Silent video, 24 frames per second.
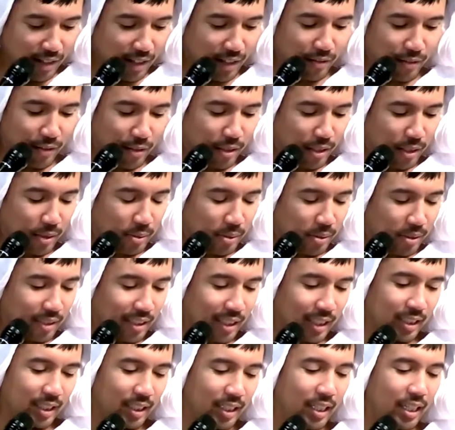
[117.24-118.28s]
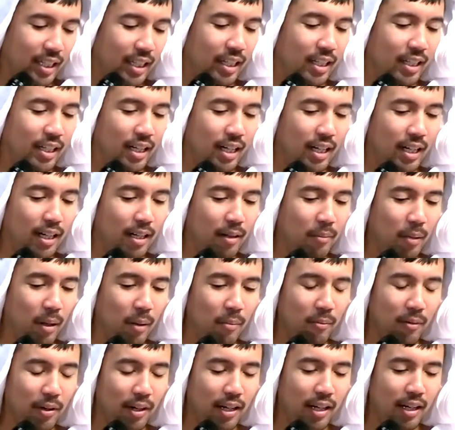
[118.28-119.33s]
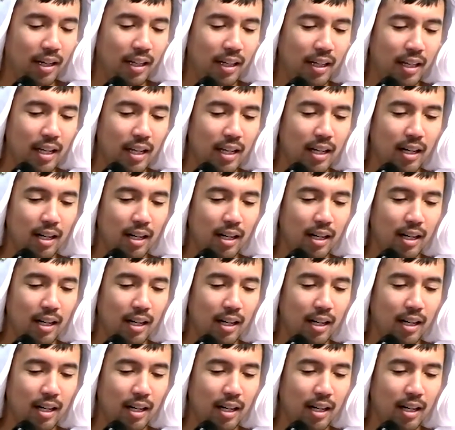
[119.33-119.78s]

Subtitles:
if you guys are listening, I'm wearing a